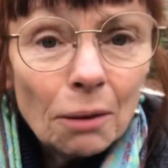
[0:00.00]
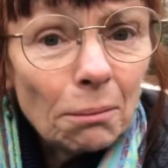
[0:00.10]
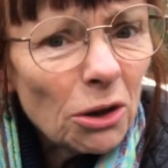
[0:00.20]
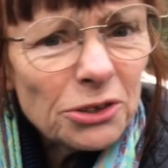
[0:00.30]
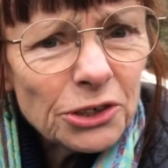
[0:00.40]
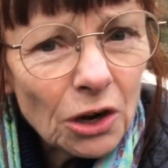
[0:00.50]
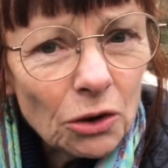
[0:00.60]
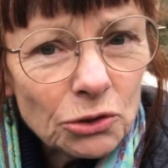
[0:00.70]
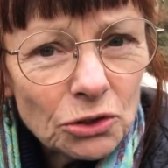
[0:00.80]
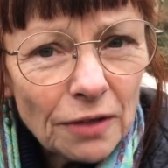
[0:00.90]
Mosses
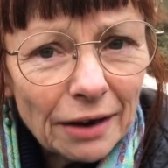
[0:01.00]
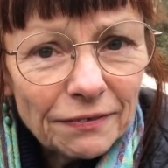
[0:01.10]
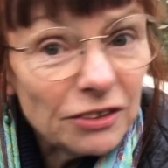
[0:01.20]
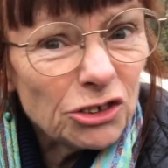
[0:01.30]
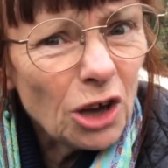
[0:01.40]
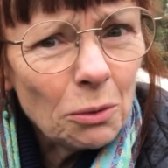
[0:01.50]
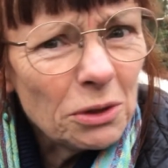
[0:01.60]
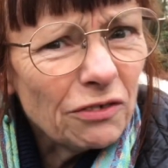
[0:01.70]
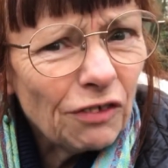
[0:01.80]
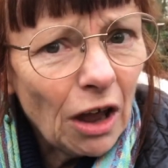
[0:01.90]
don't do that. They just go
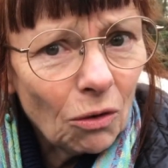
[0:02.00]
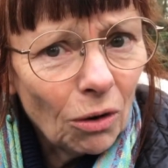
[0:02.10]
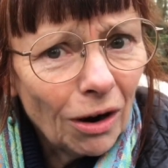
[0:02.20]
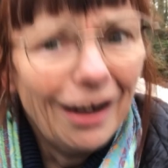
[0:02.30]
with the flow.